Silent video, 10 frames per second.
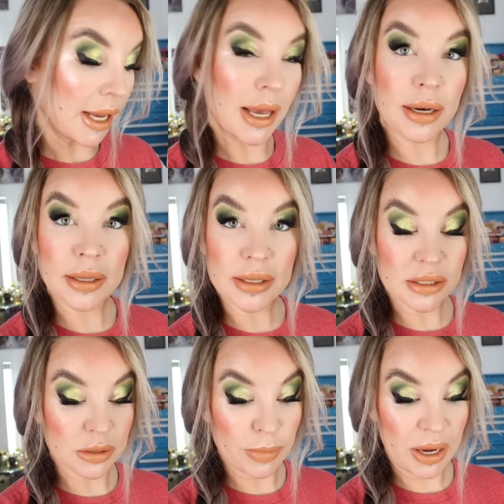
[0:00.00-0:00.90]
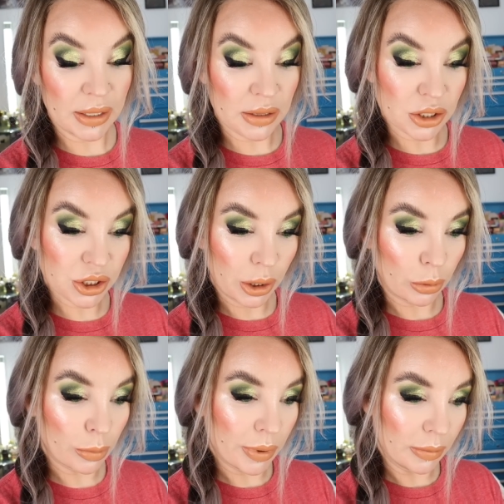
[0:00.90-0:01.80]
and this is made in the Czech
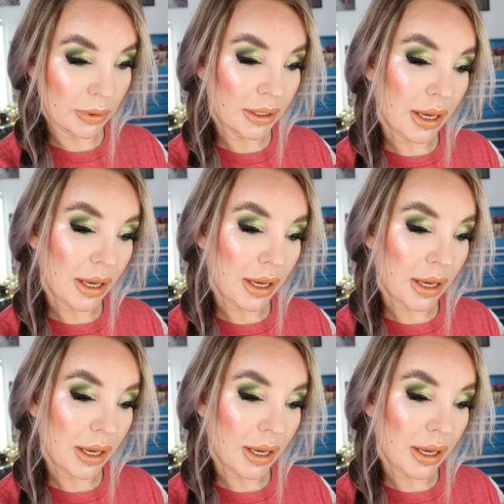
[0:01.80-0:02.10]
Republic